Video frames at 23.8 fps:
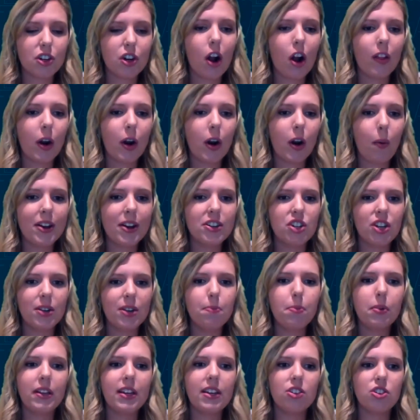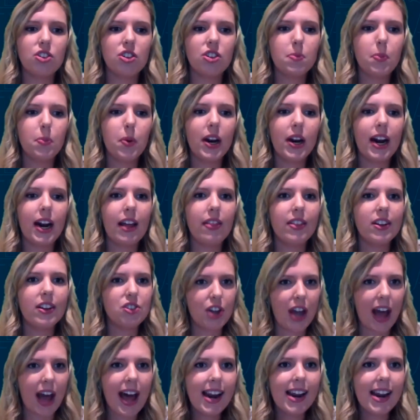Carlin a question, please just put it in the
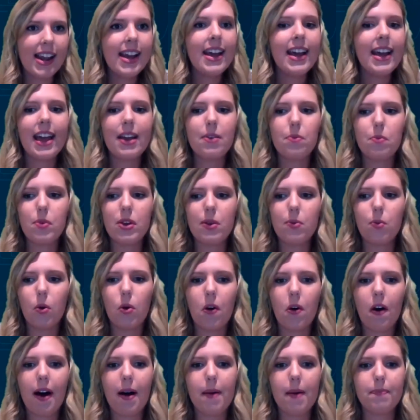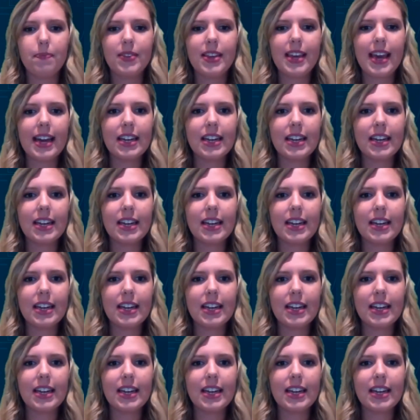chat and we will um,